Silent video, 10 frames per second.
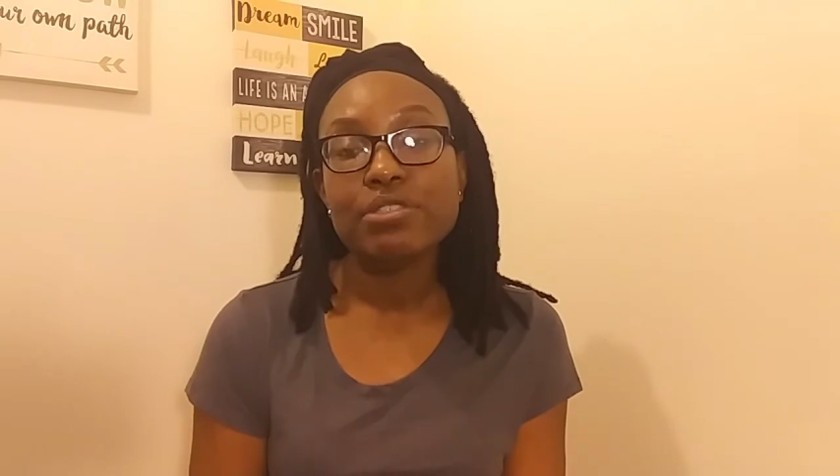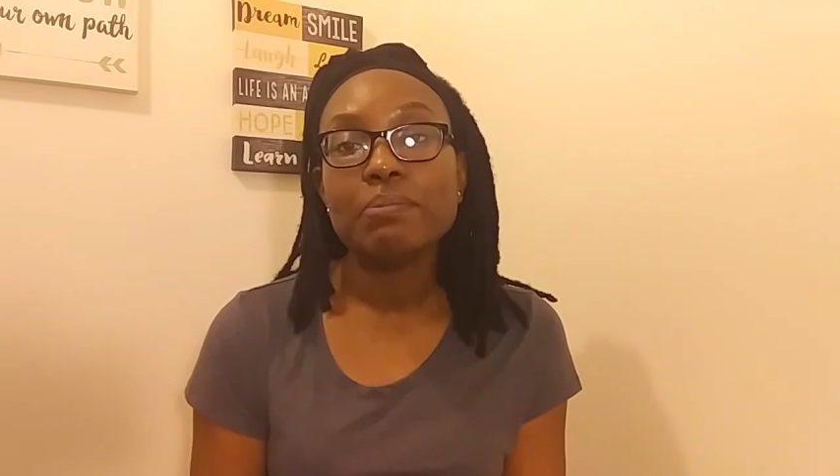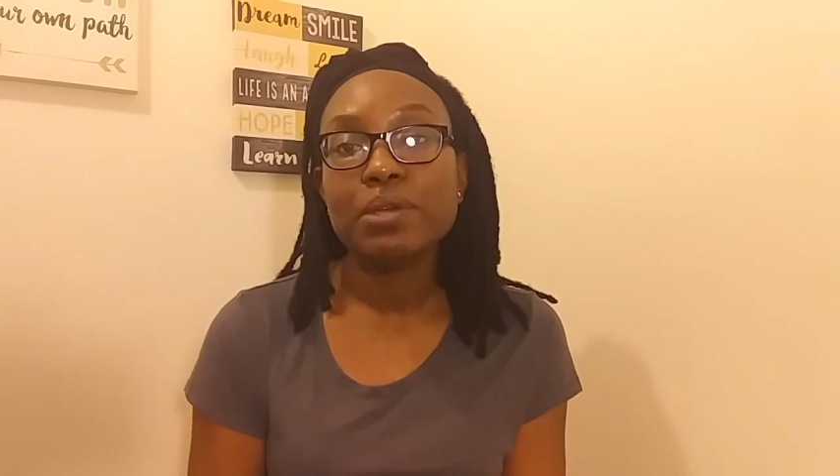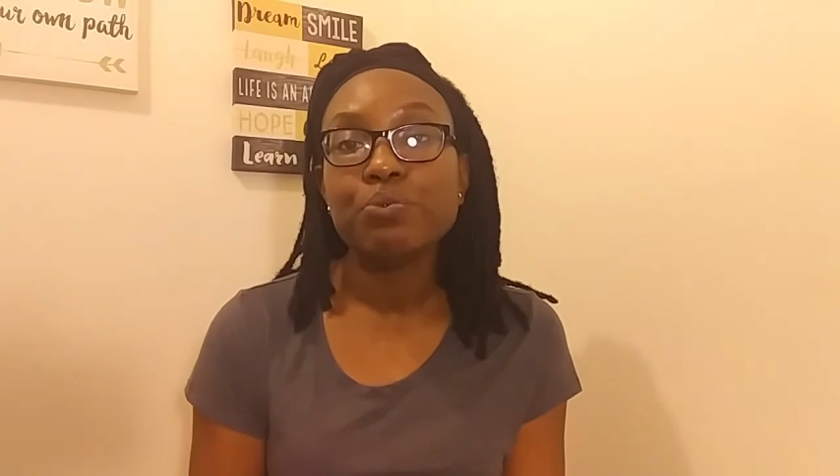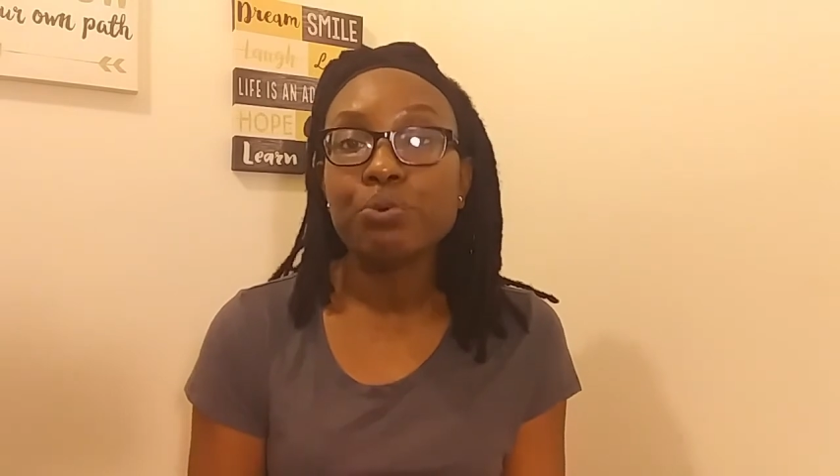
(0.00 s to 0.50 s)
to
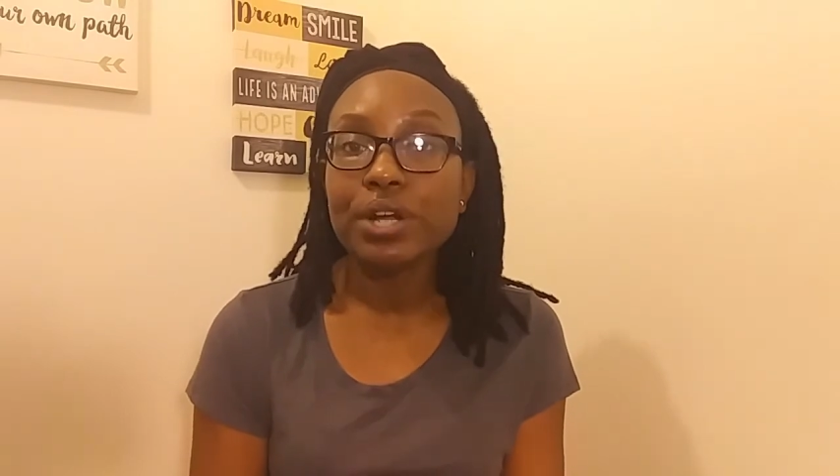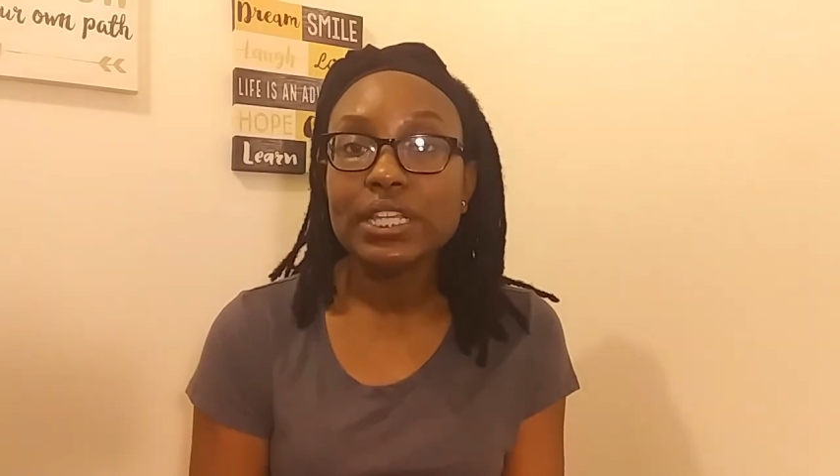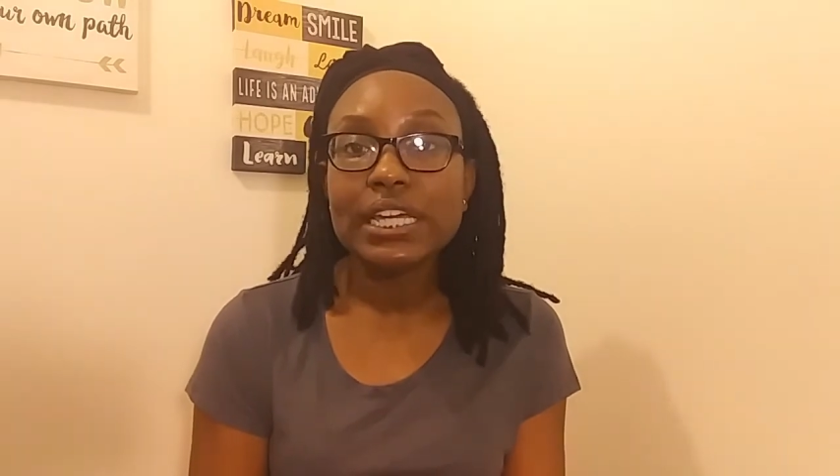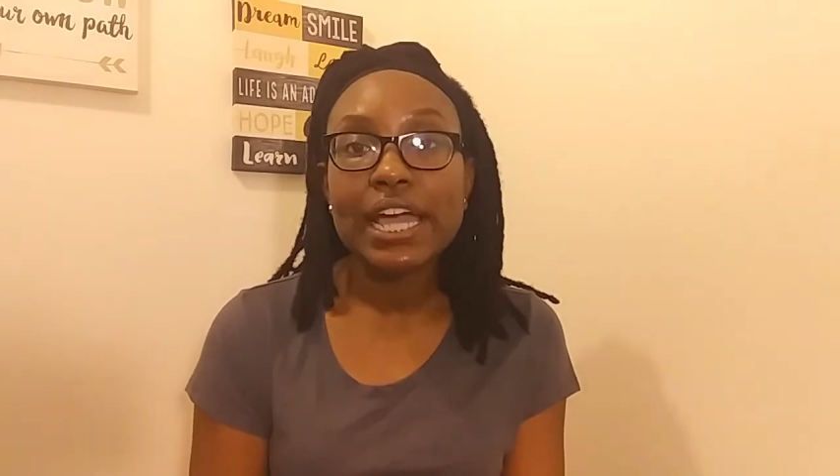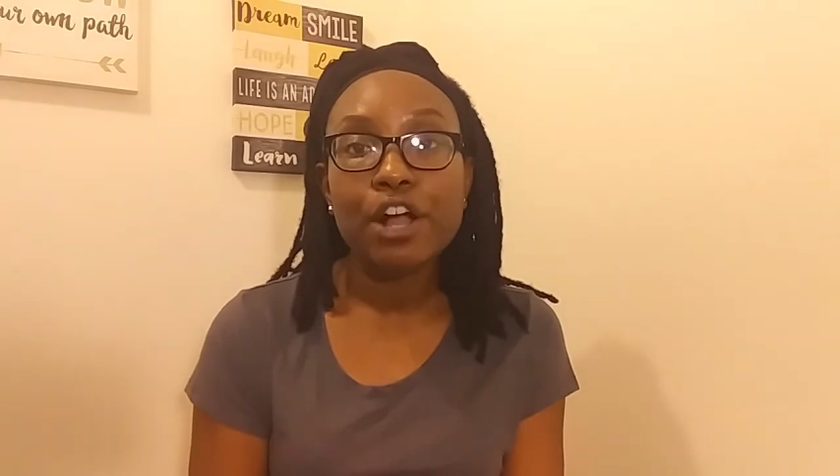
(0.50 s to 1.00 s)
be
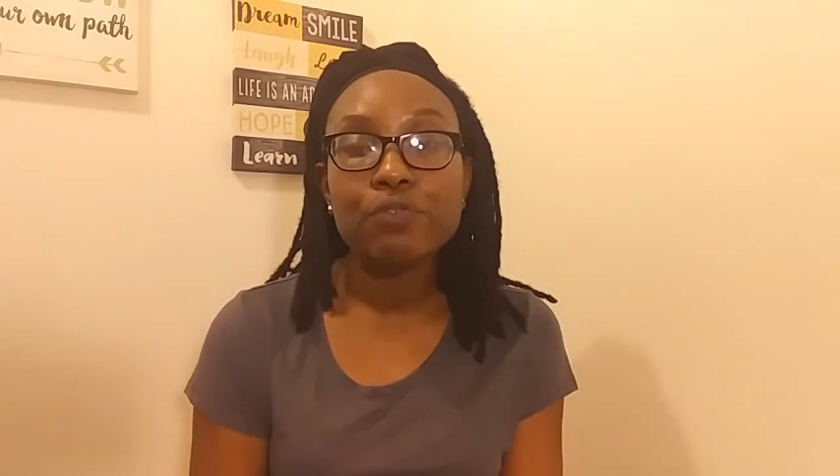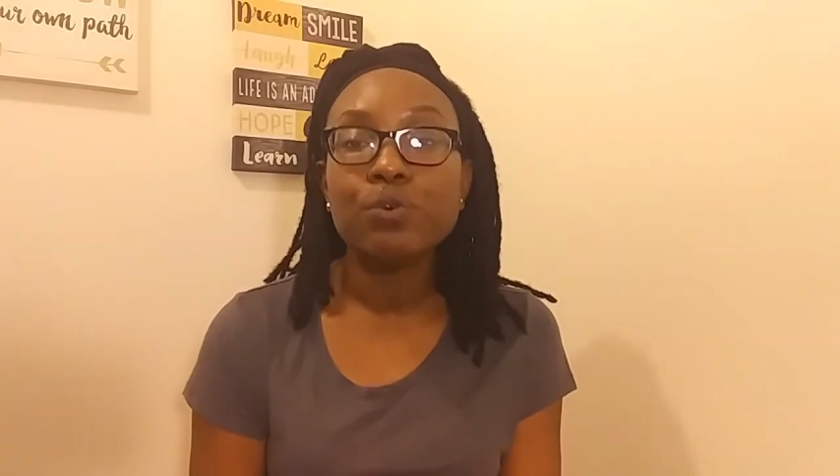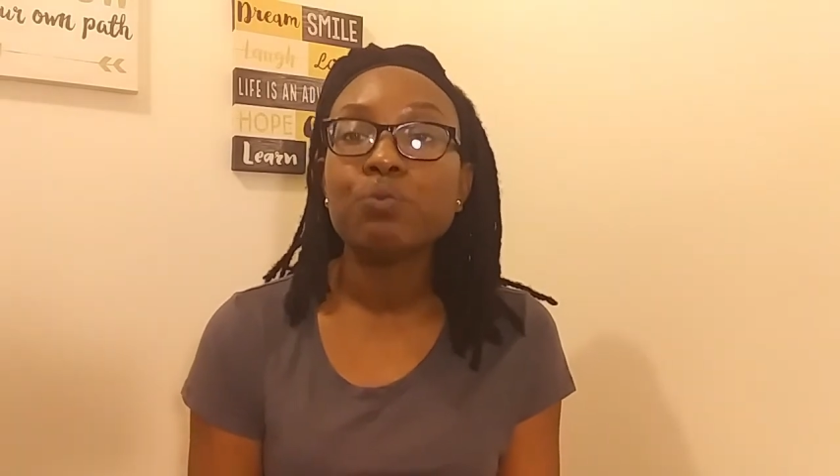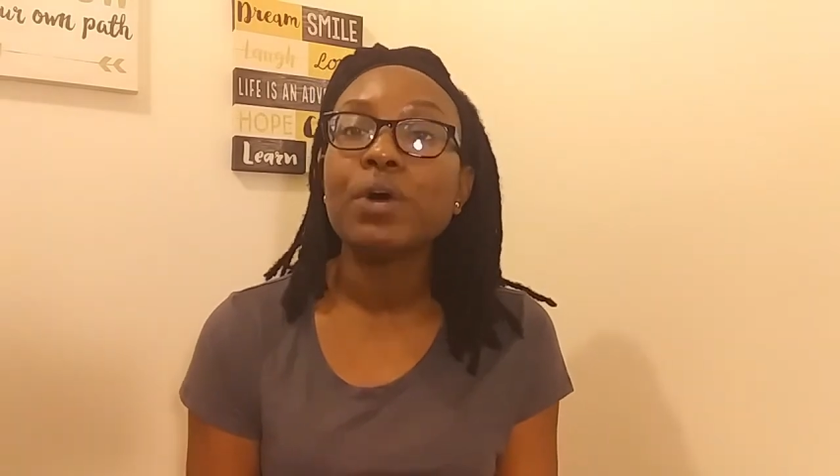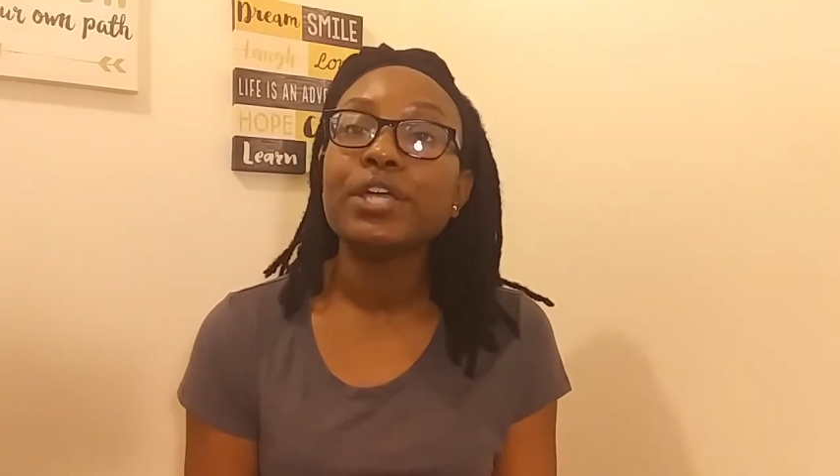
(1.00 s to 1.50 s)
really
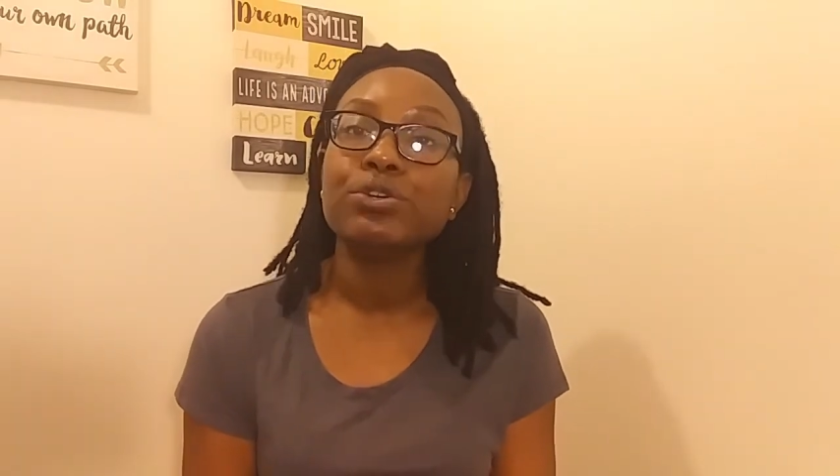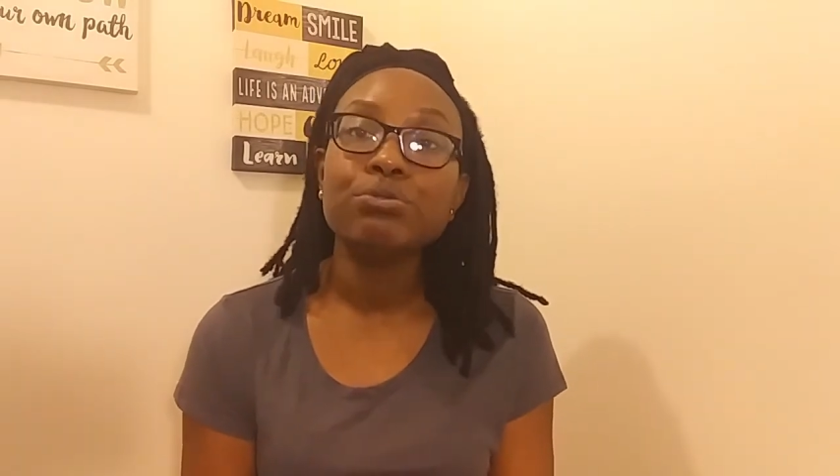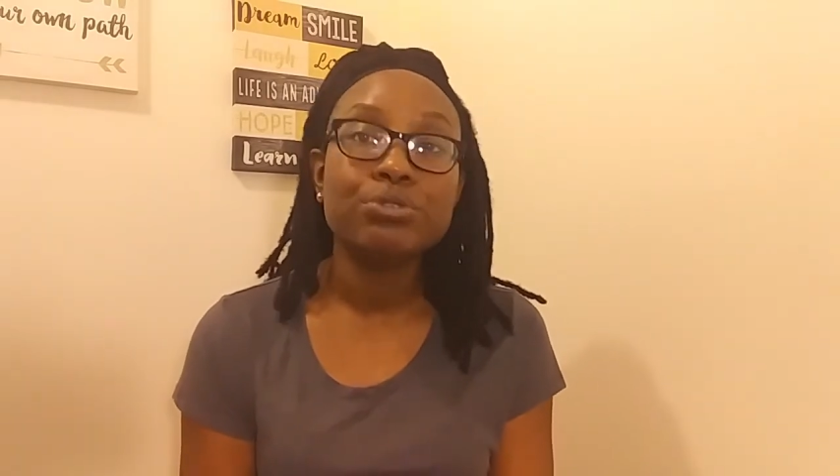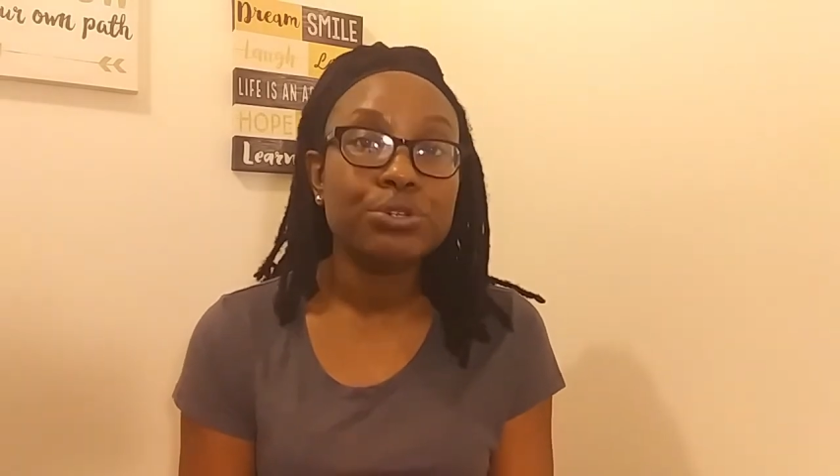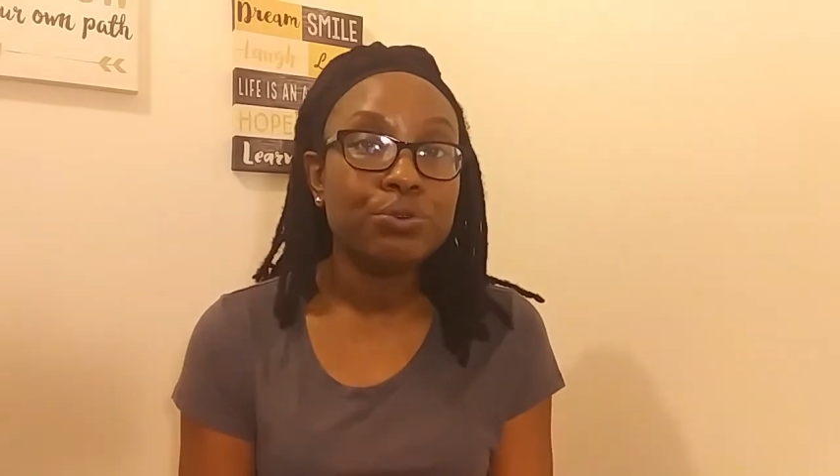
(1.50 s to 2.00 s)
careful what you
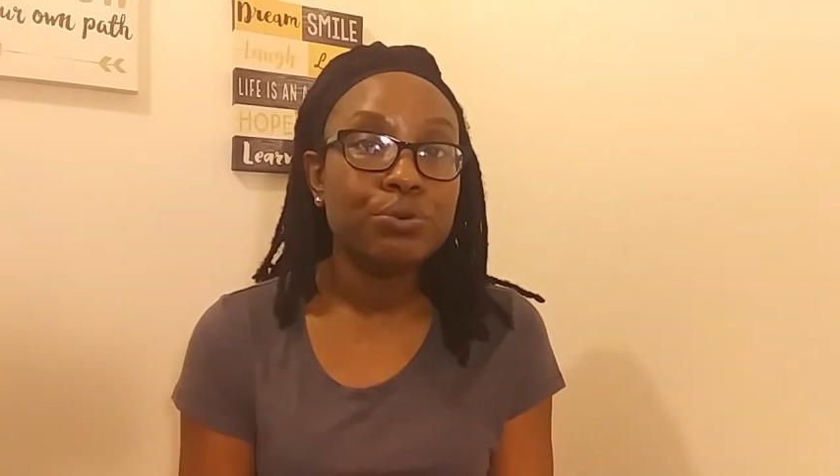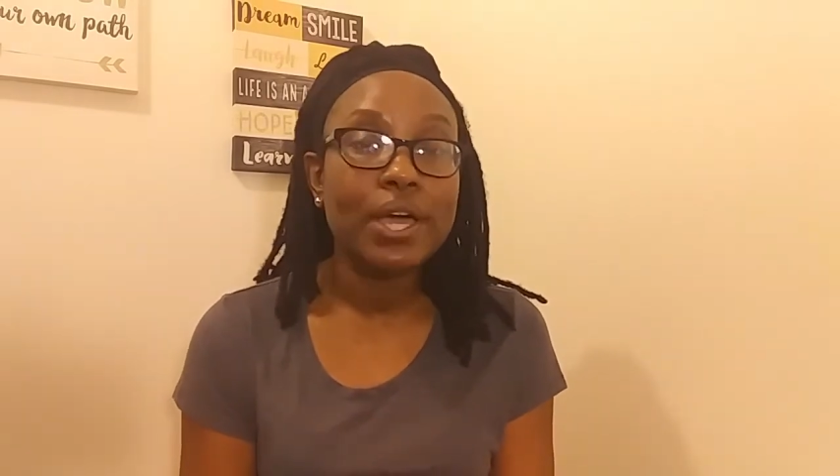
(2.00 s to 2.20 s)
do